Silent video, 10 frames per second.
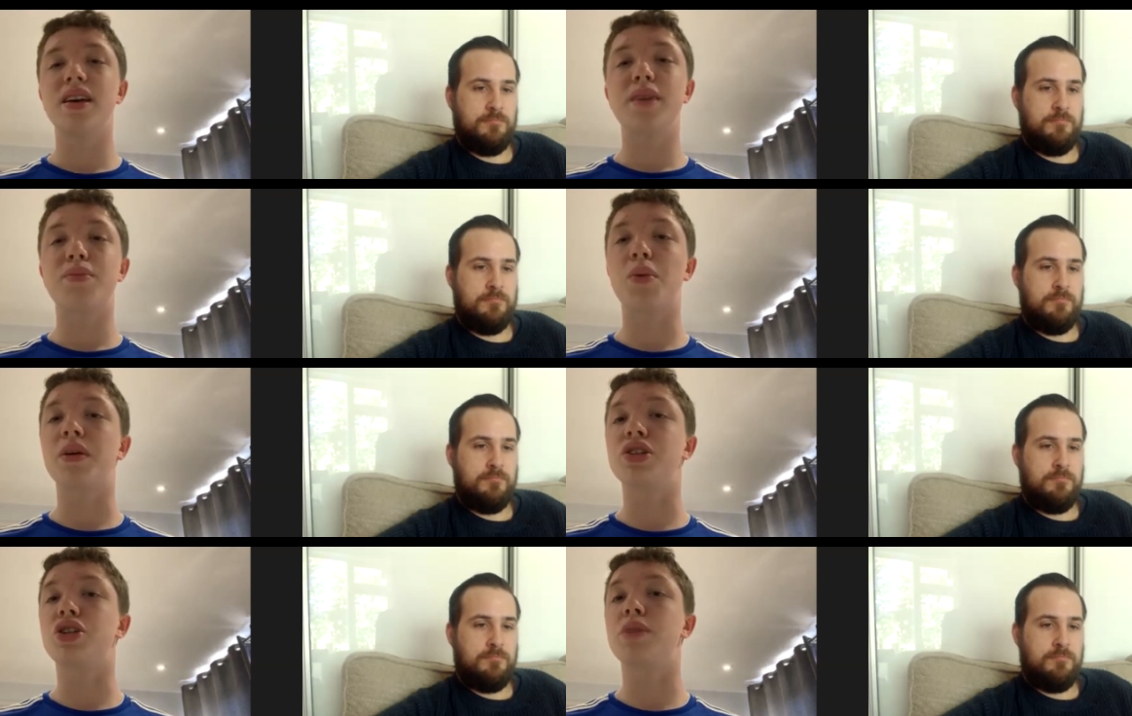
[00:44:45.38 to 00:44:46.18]
Speaker 1: probably
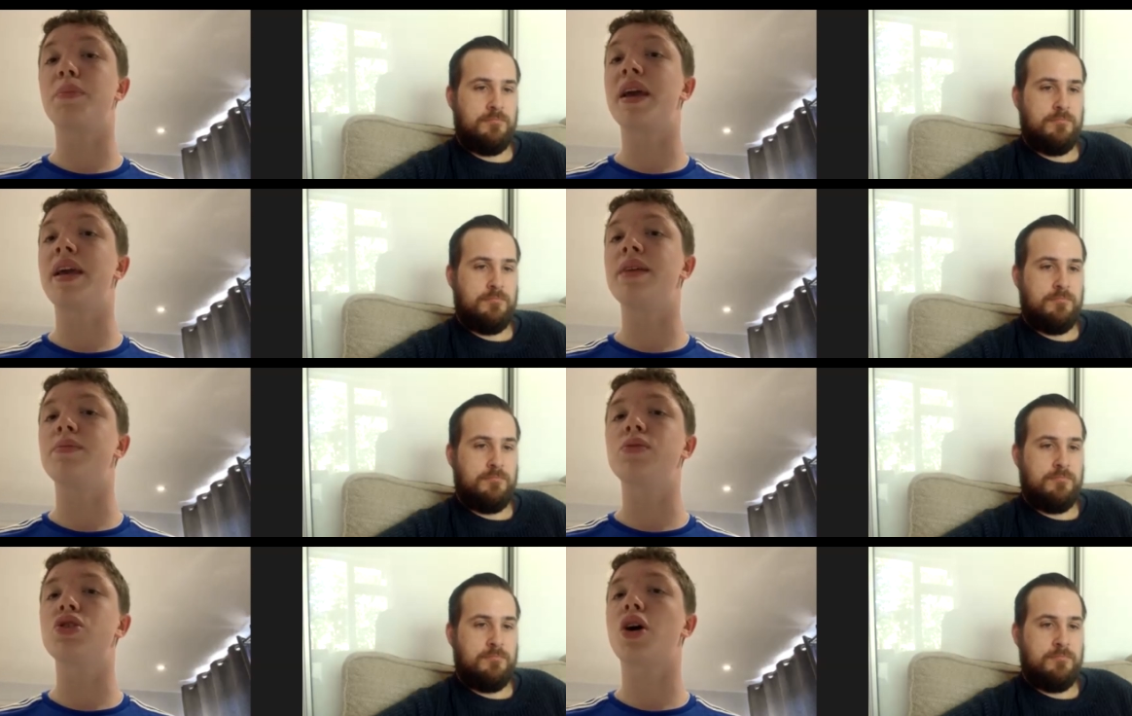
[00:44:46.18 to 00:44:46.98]
should be
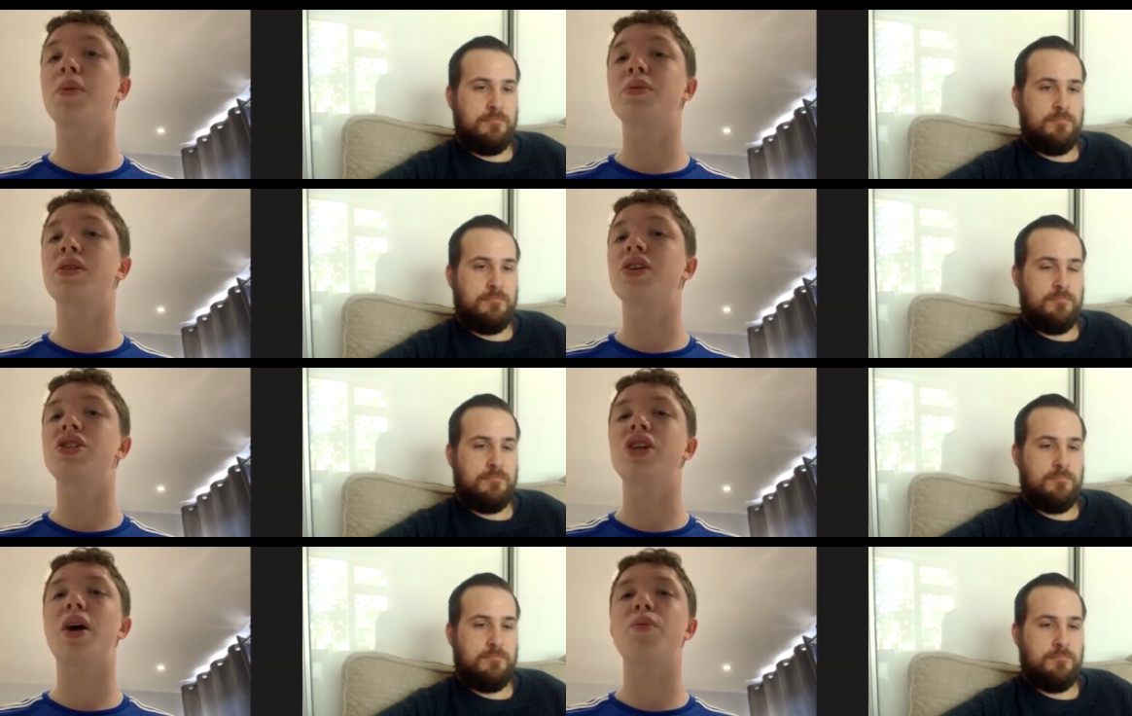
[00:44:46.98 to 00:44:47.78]
stopped because you
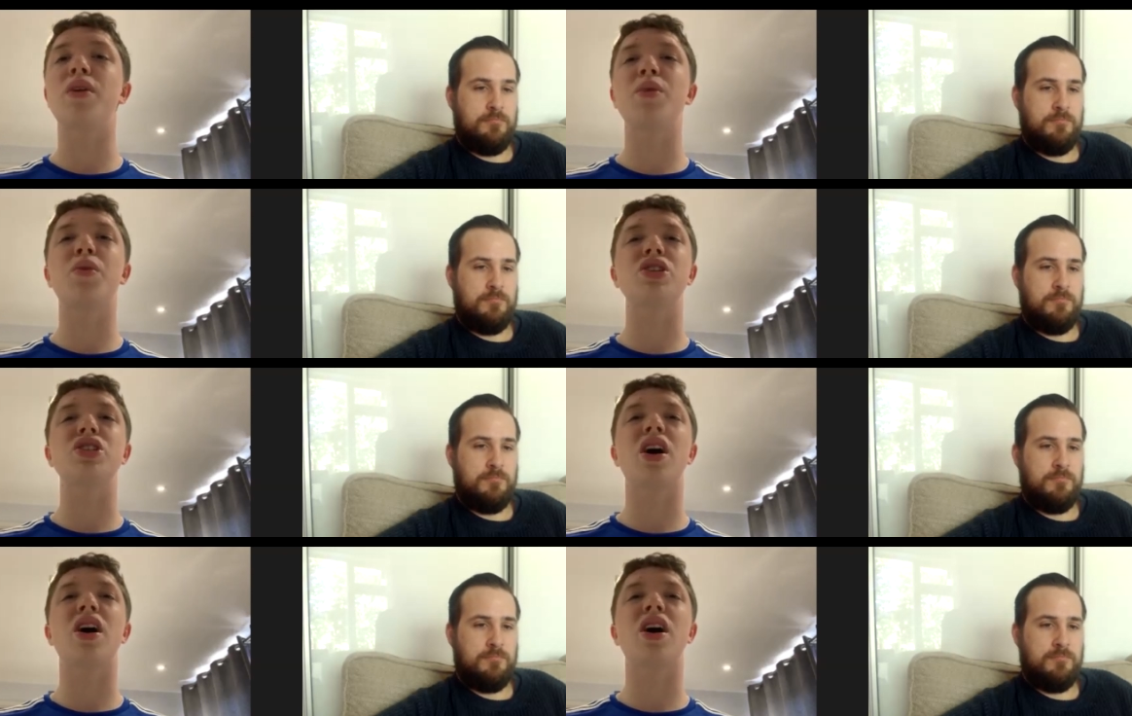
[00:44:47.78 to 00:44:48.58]
don't really want to
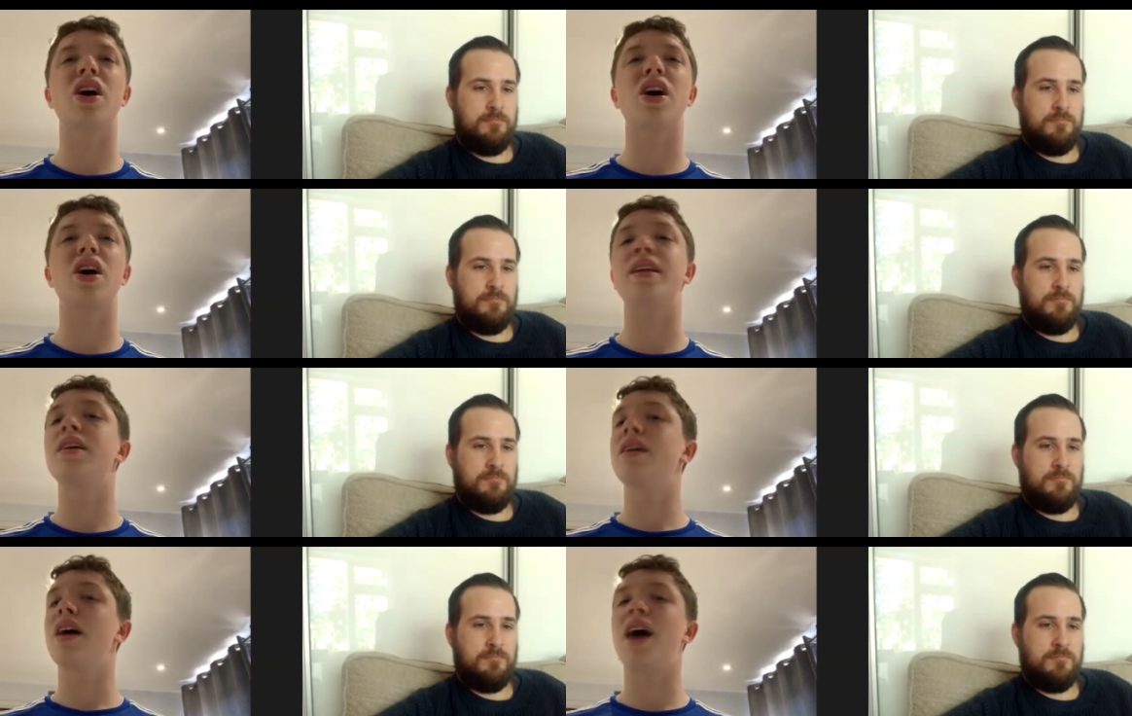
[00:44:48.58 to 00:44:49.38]
start delaying
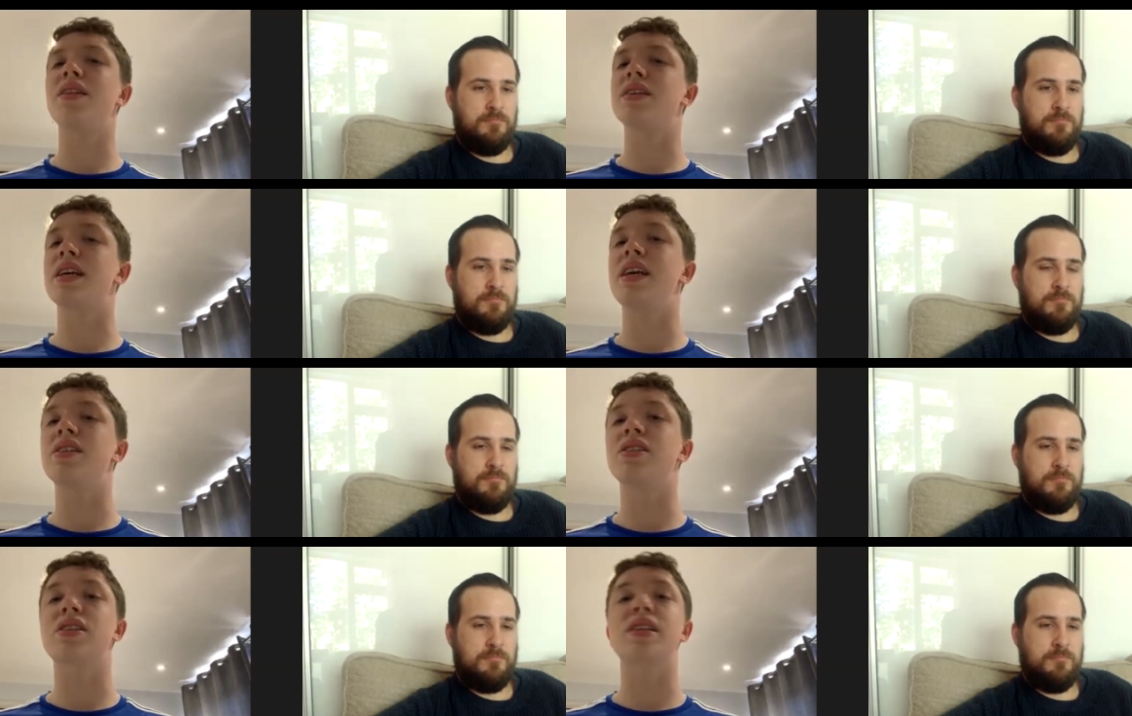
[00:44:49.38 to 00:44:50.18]
other
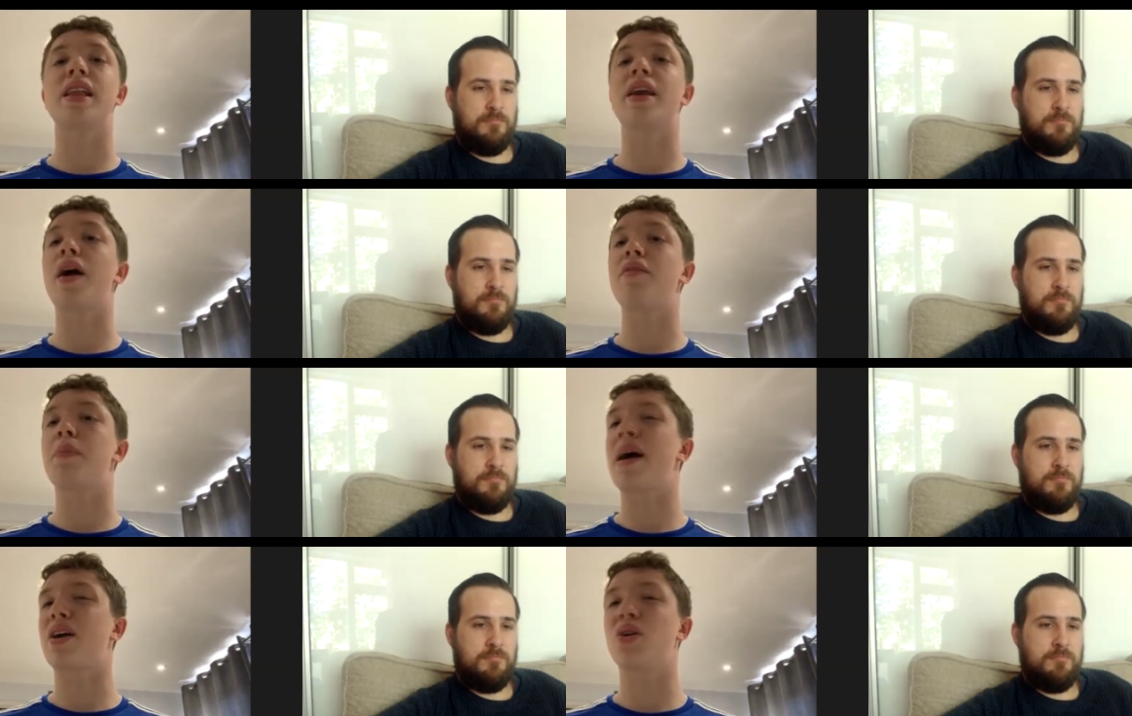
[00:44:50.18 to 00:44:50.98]
seasons because then they'll have a
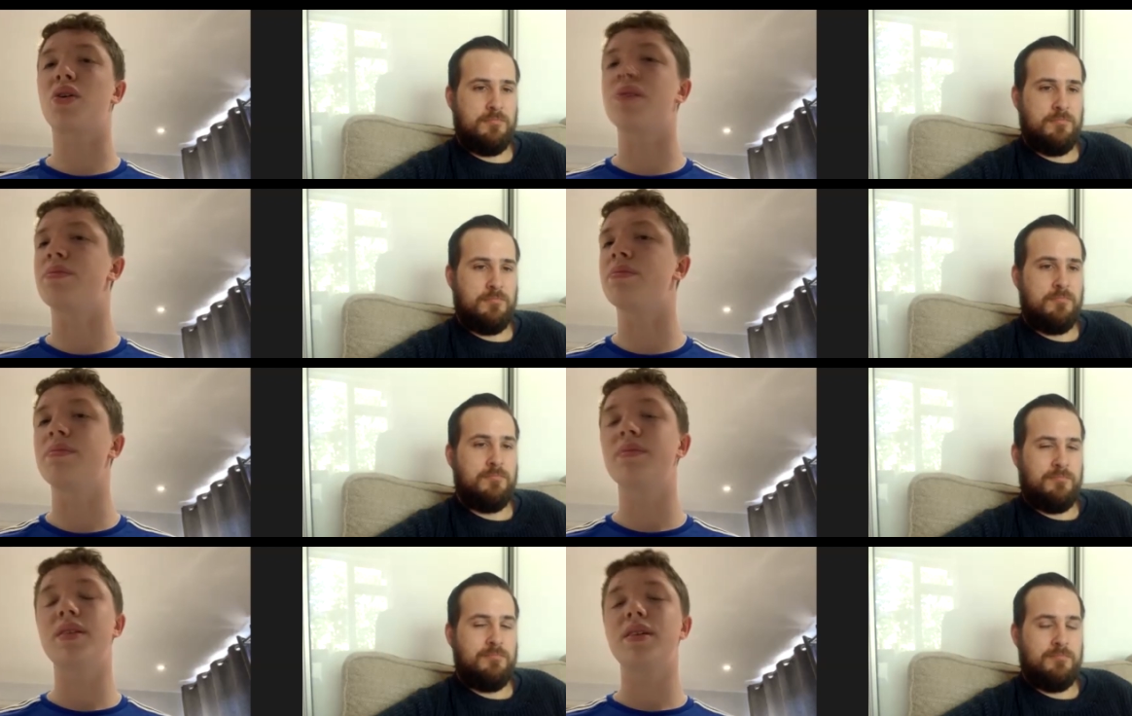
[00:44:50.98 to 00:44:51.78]
backlog and
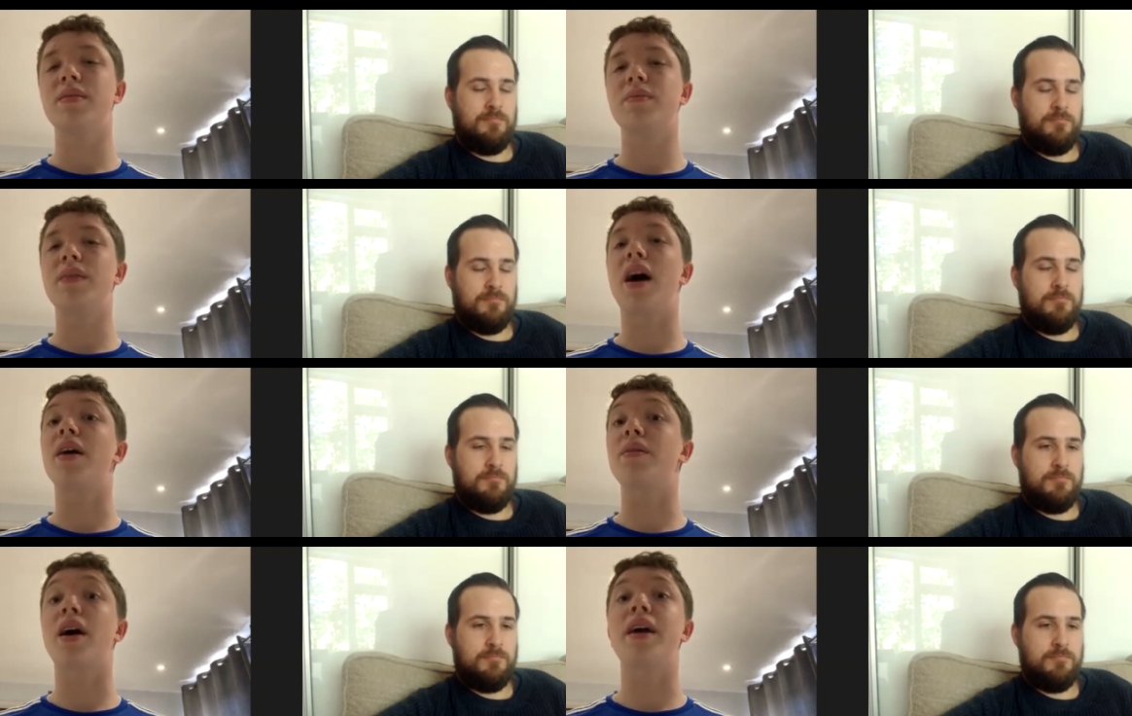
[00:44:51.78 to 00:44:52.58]
uh,
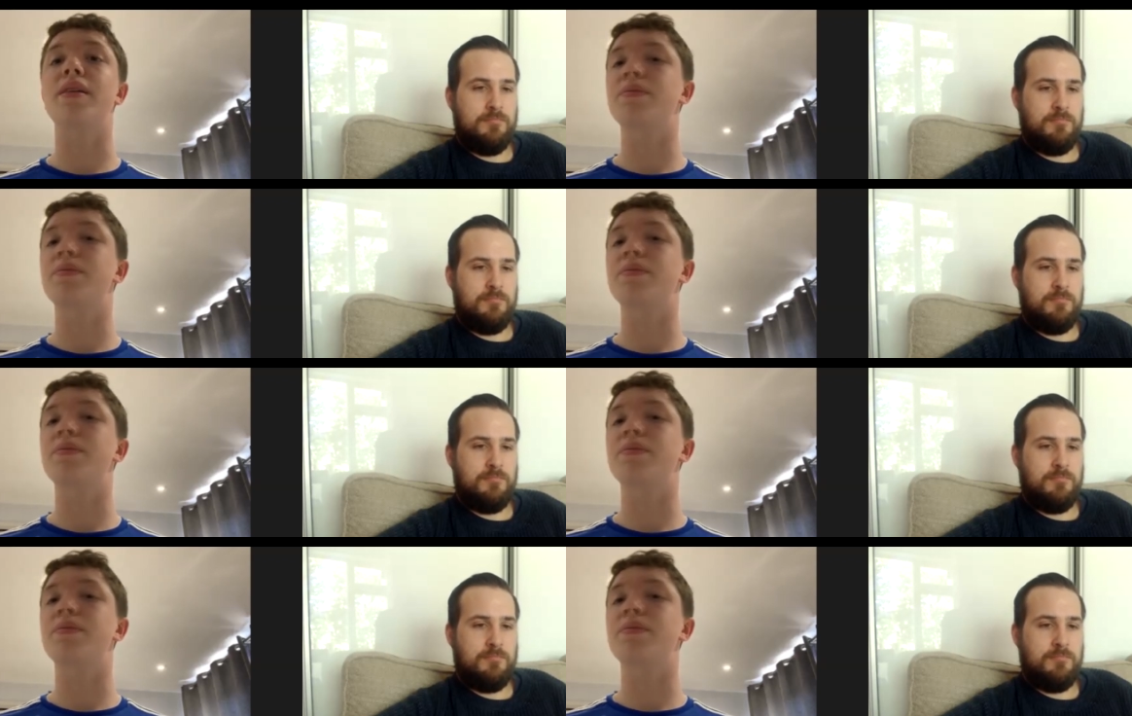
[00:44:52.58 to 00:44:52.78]
like